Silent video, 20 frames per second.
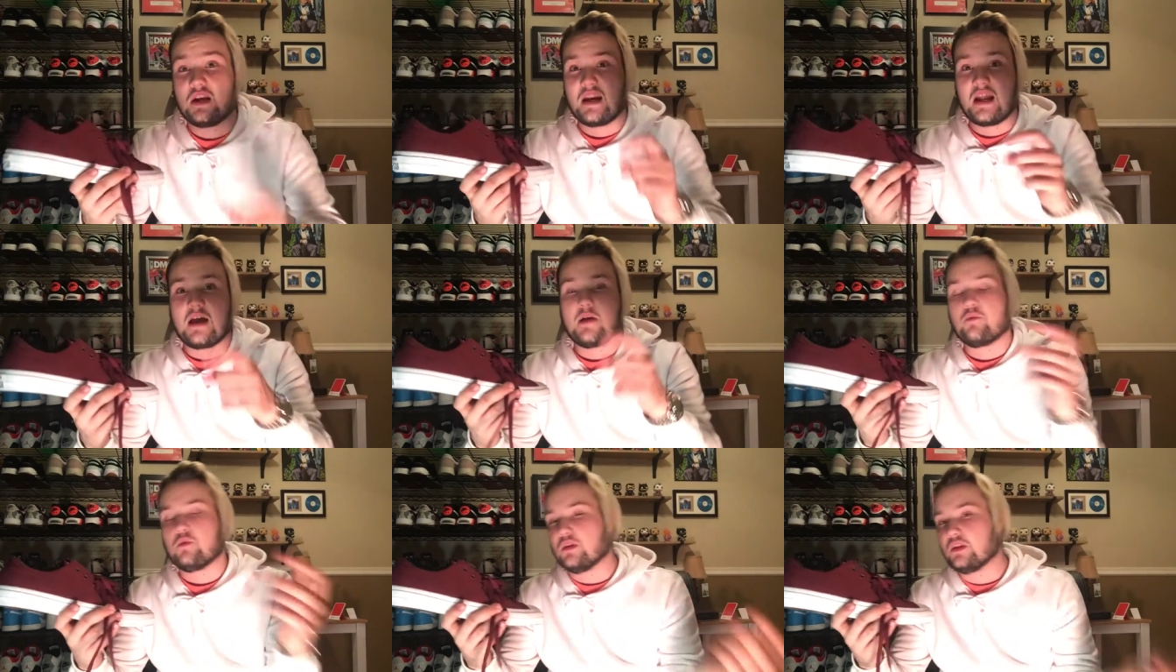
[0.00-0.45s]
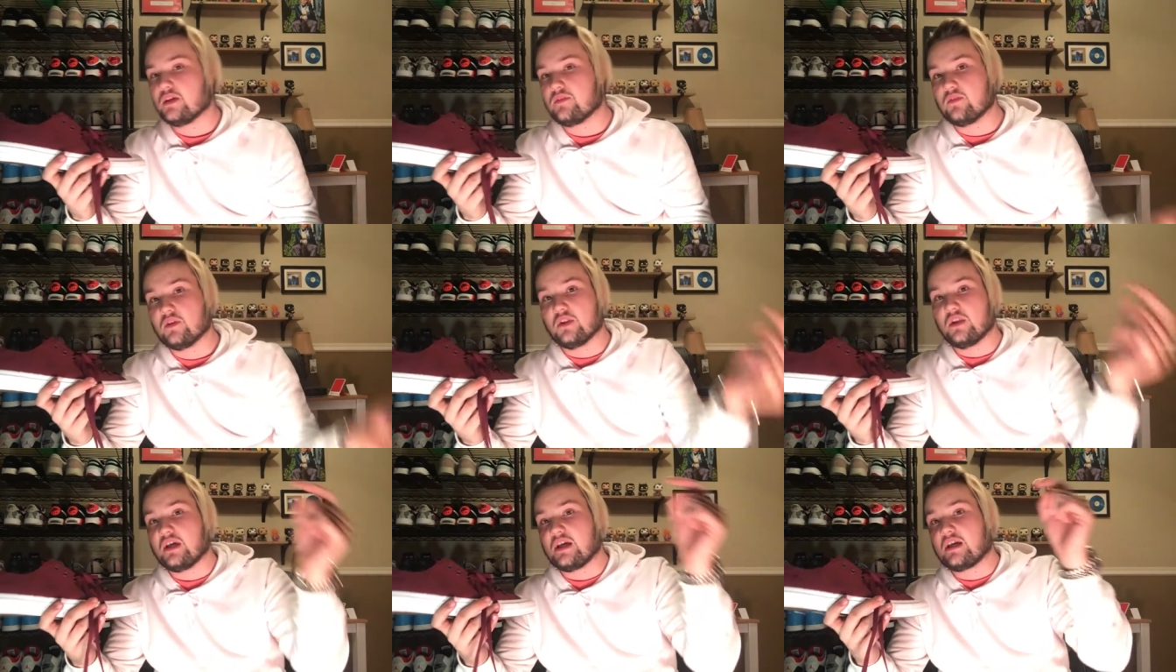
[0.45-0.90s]
and I will leave
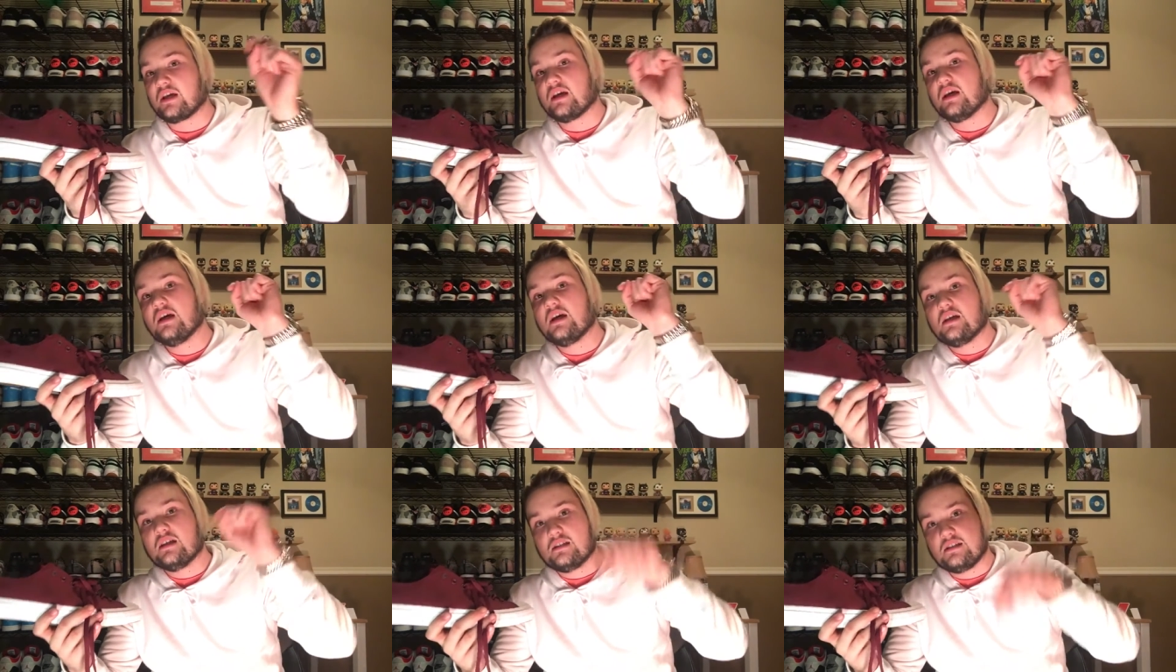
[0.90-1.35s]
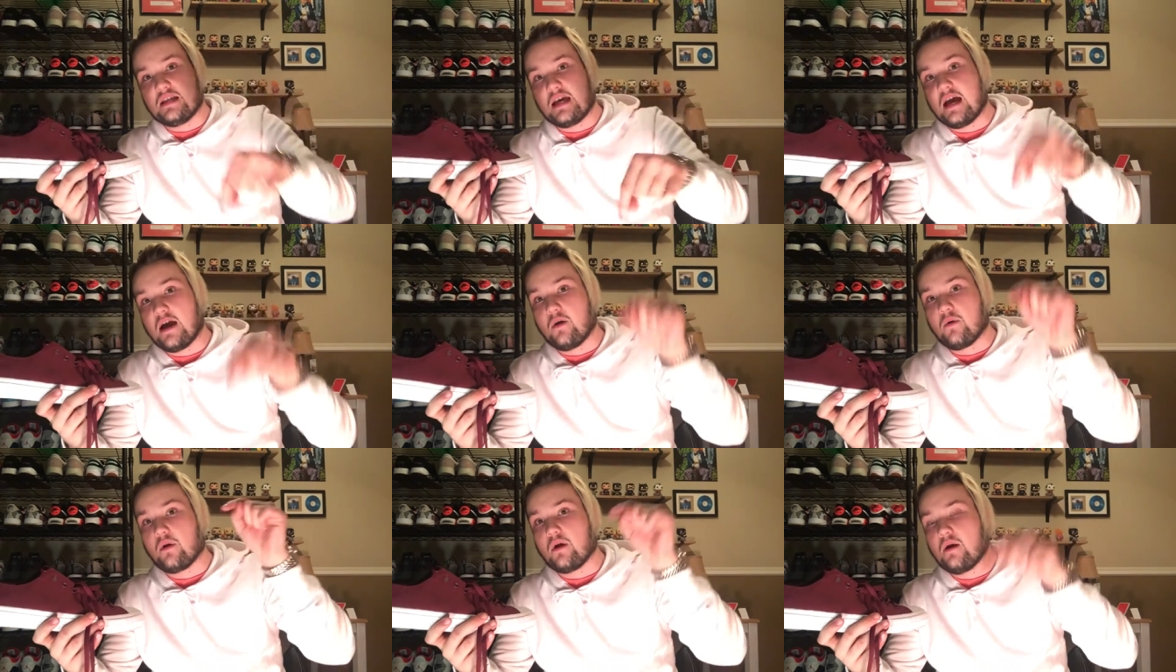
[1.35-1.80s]
a link
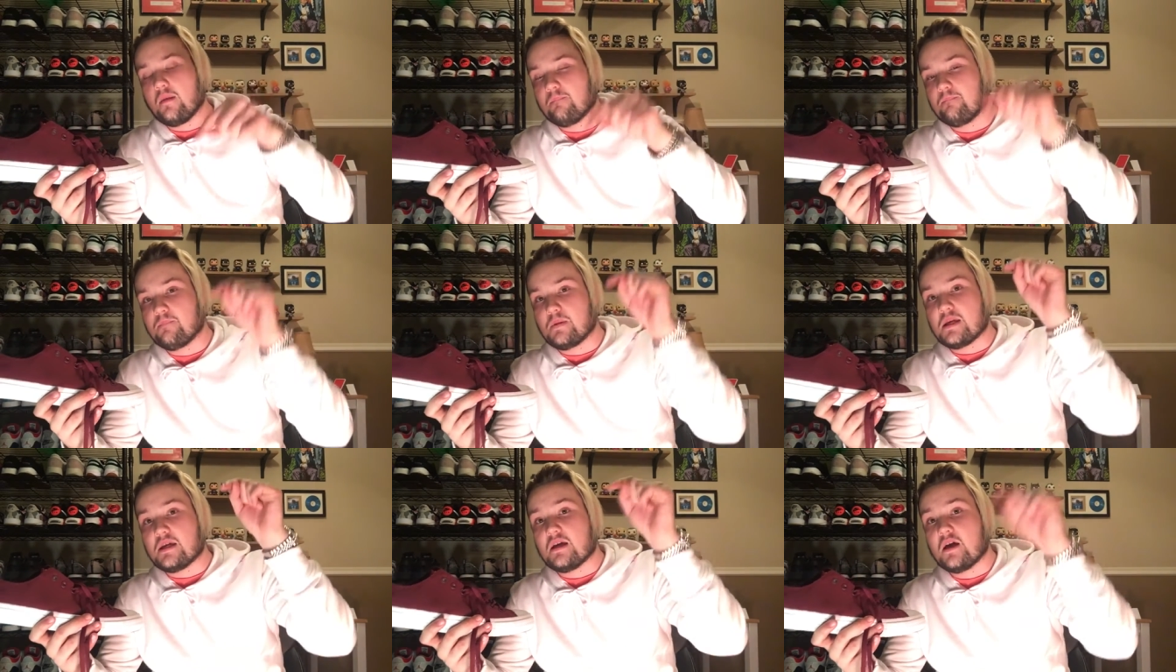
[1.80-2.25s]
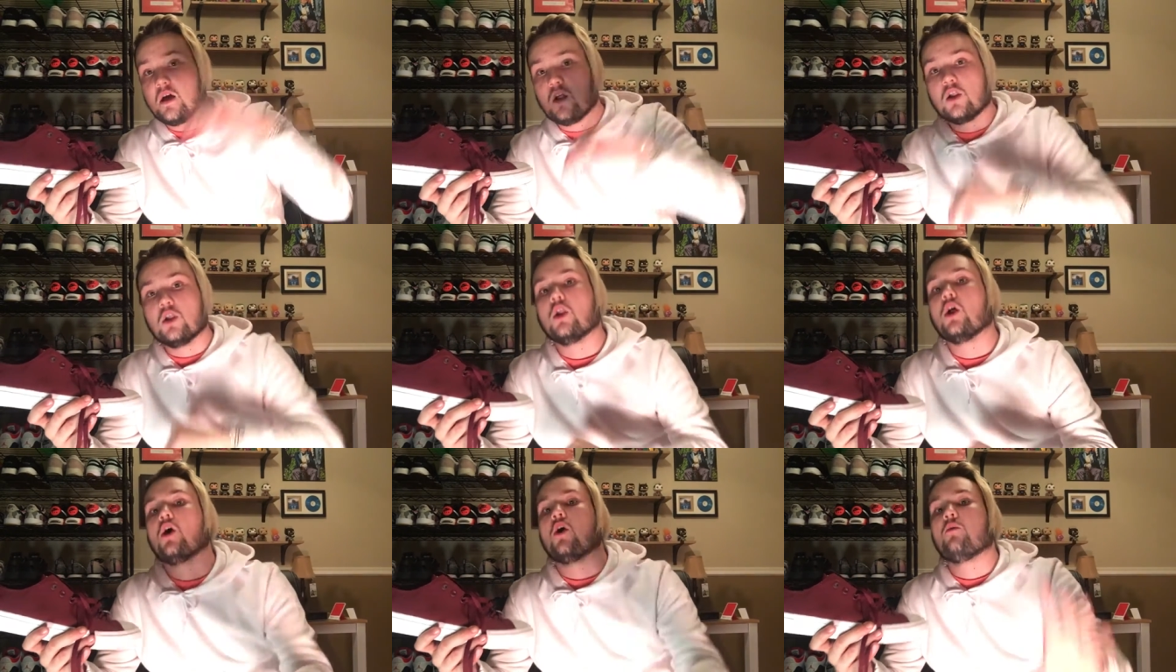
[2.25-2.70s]
down
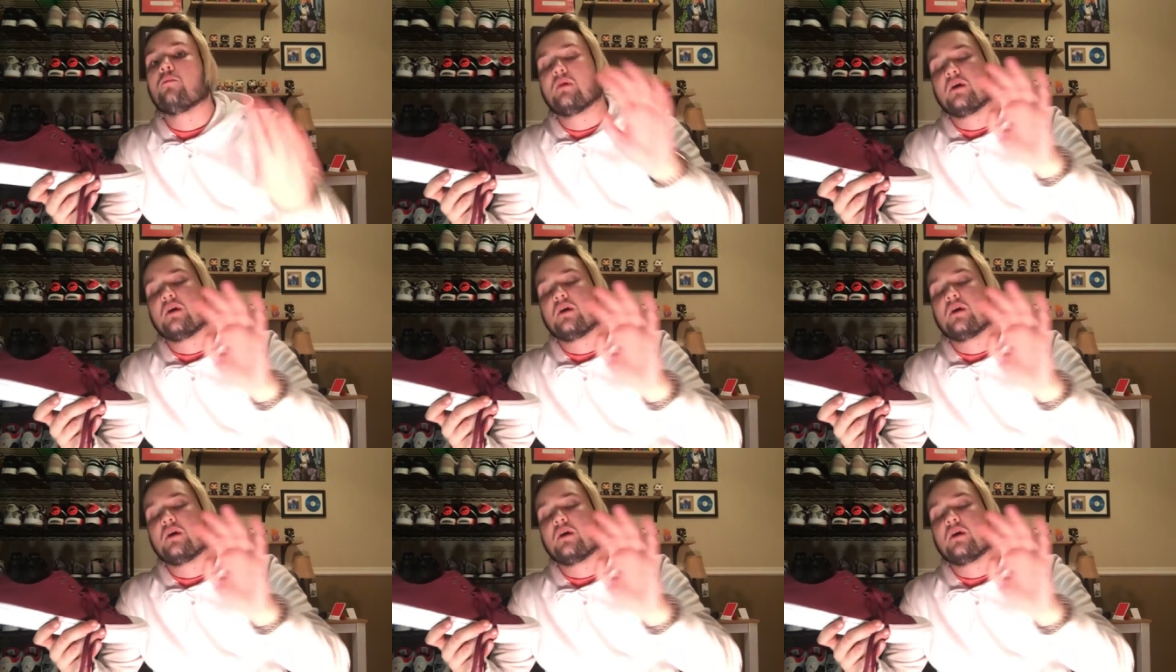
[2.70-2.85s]
below.